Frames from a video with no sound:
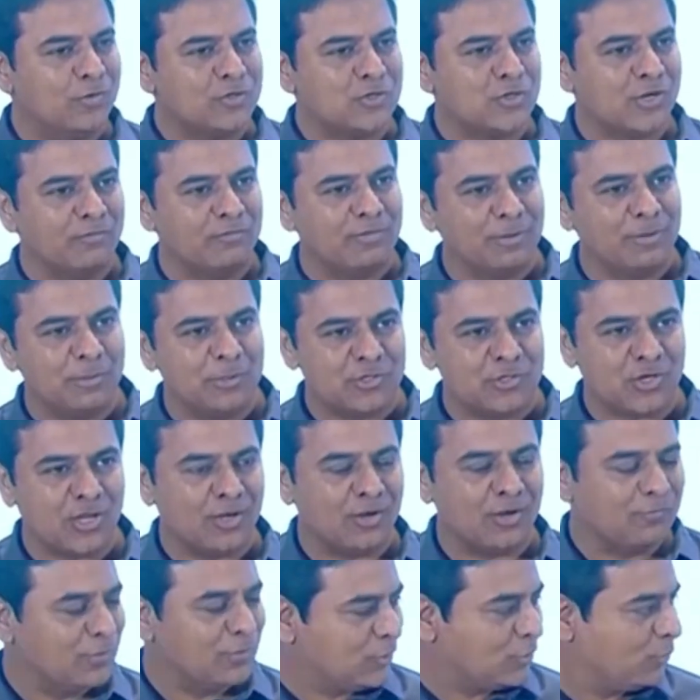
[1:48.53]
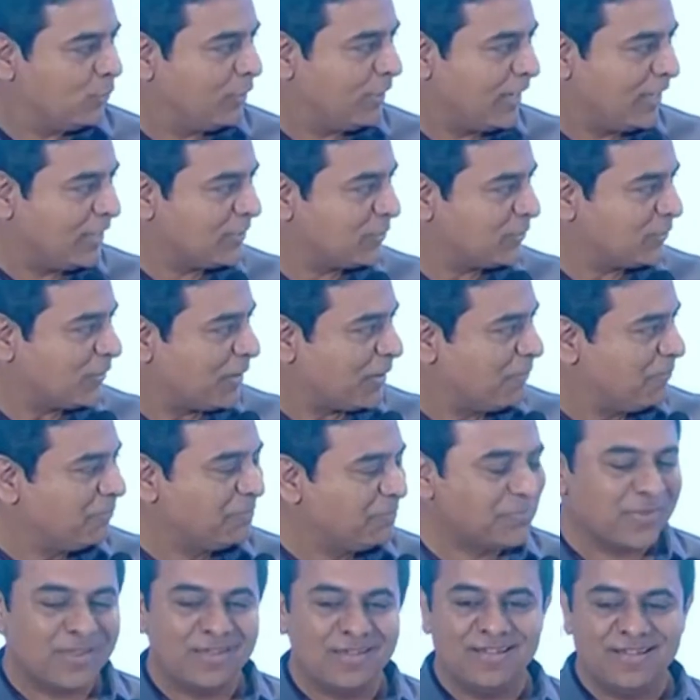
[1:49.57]
he will be sharing with you in days to come.
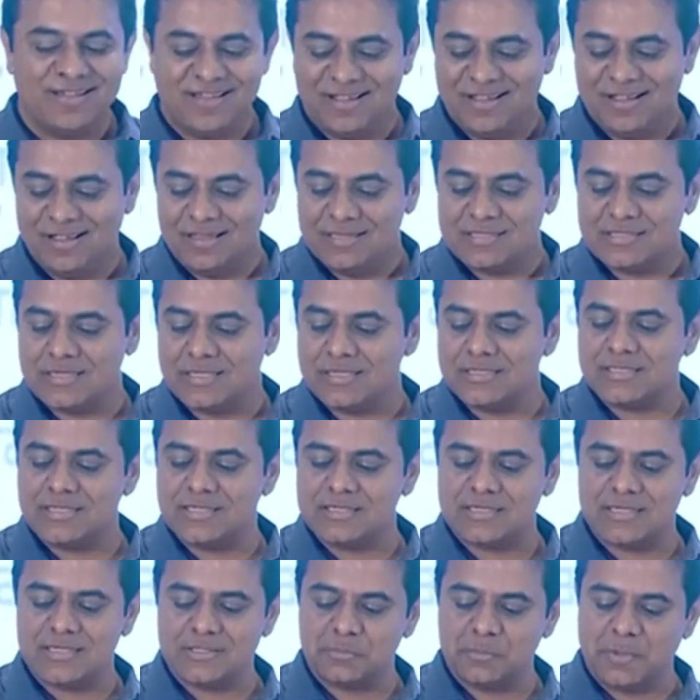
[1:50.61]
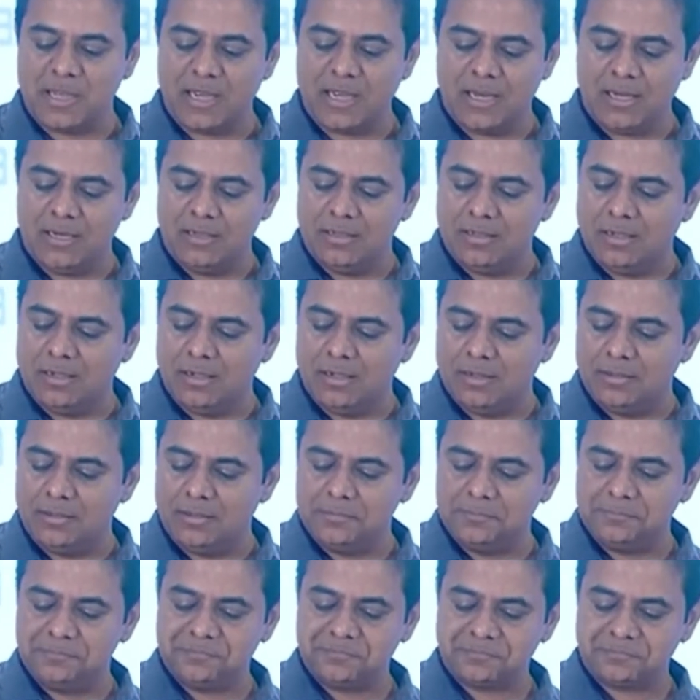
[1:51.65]
Since this is
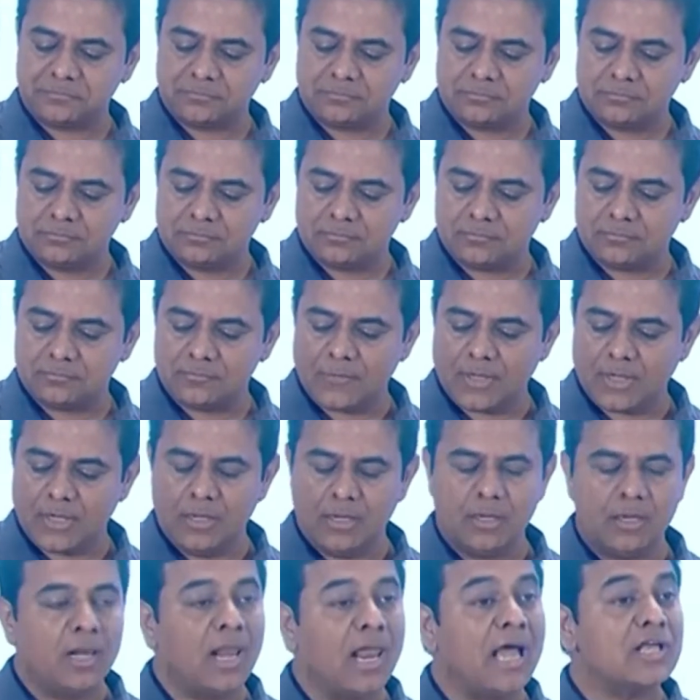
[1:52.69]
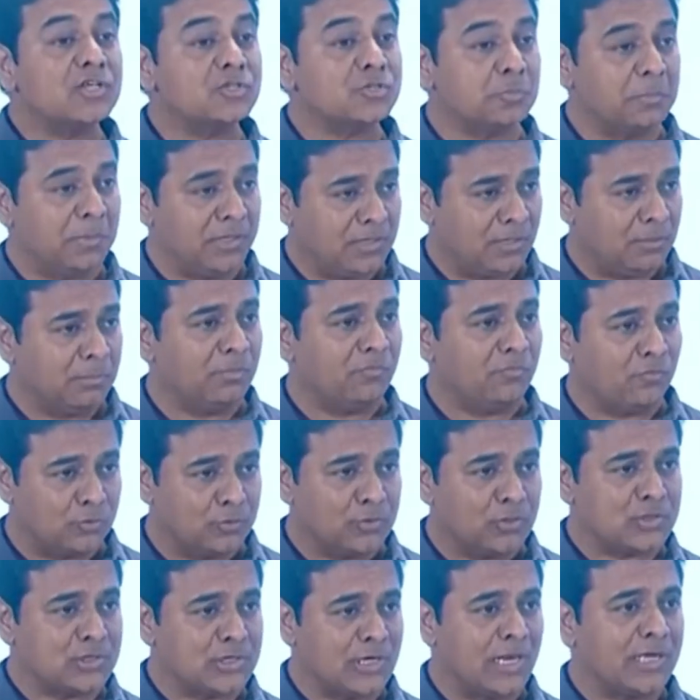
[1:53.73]
my last meeting before
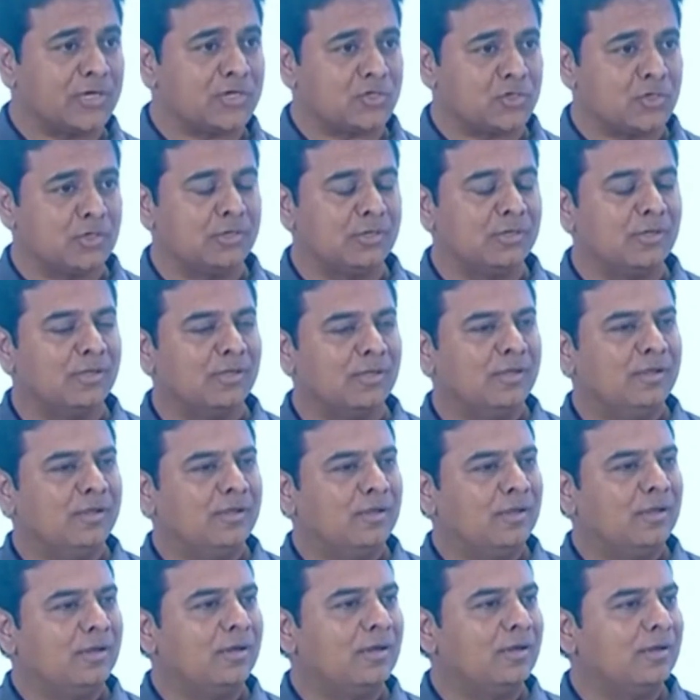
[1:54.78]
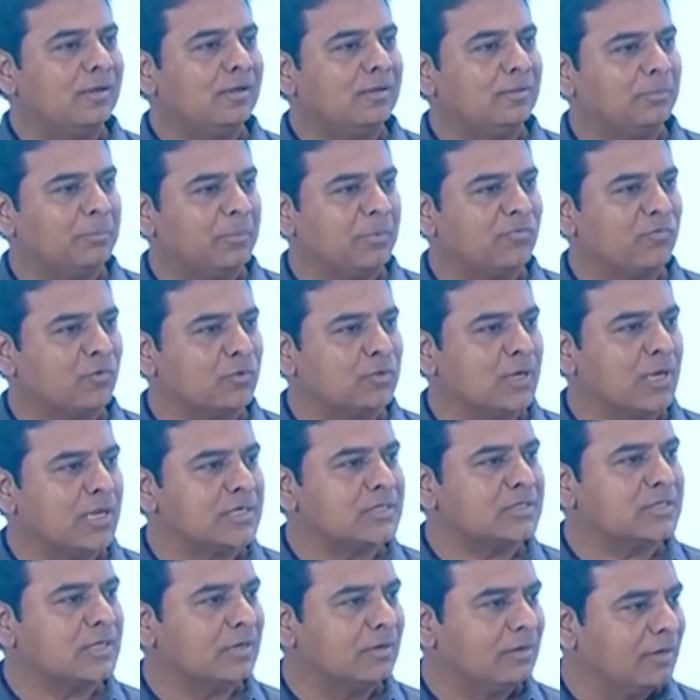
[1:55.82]
this election, before the next
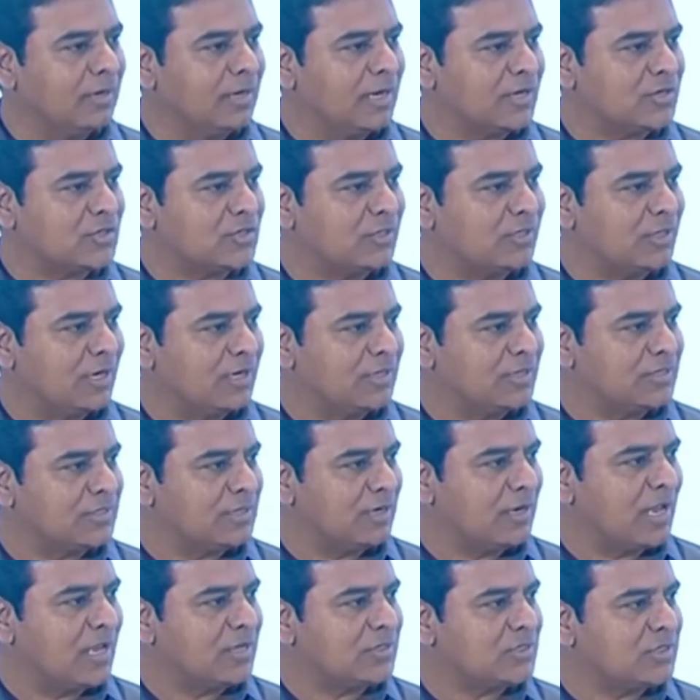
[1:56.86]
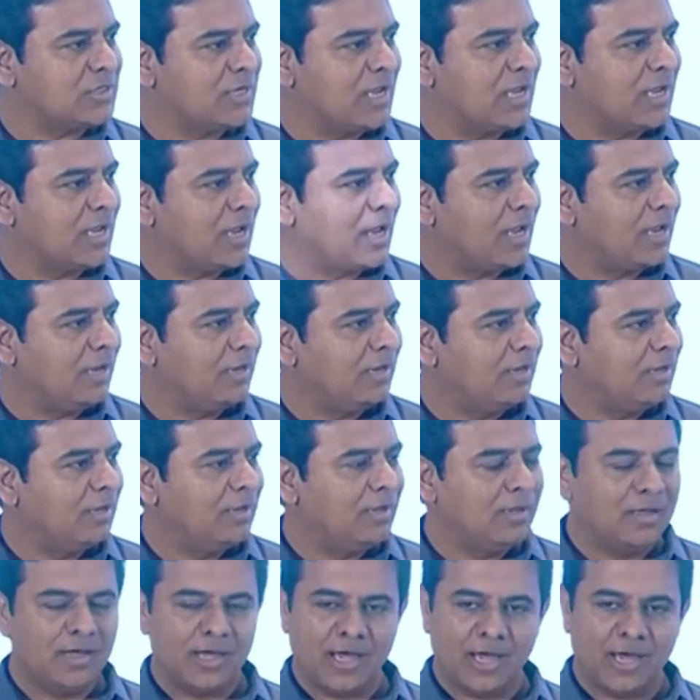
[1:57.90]
general election, that is, the last CII
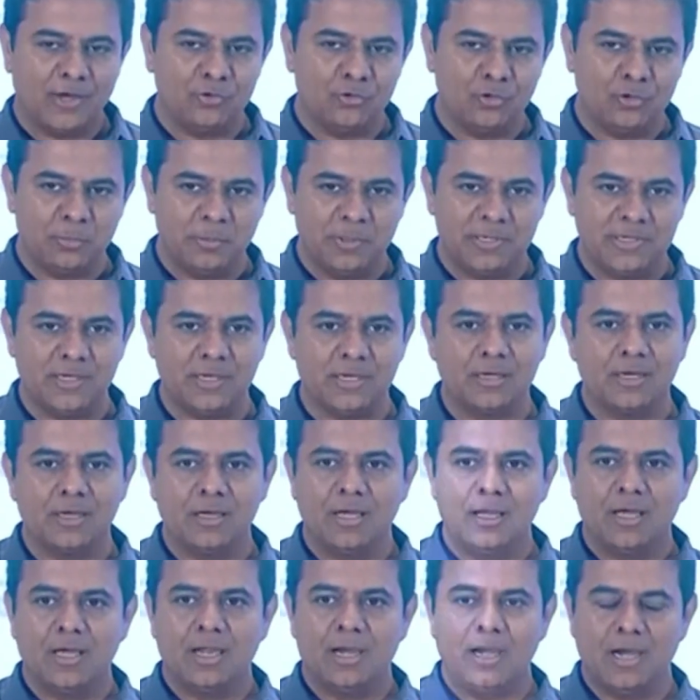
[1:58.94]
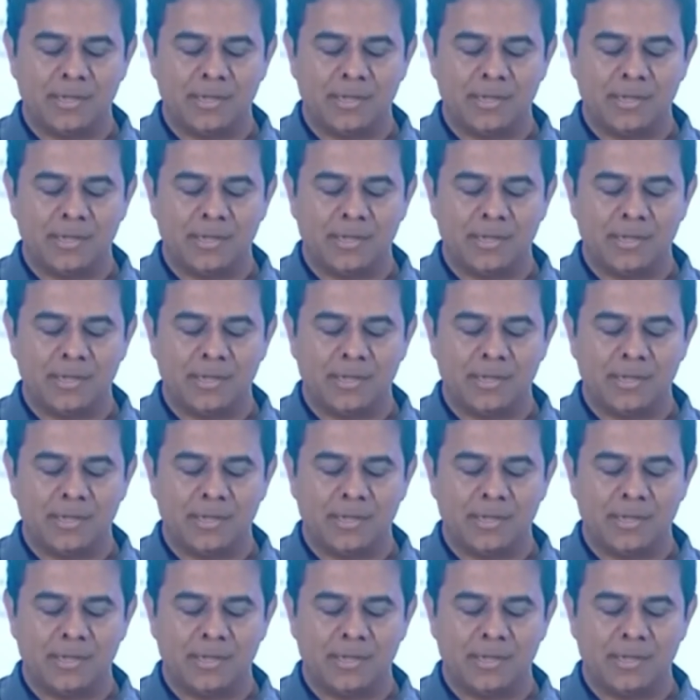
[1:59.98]
annual meeting, let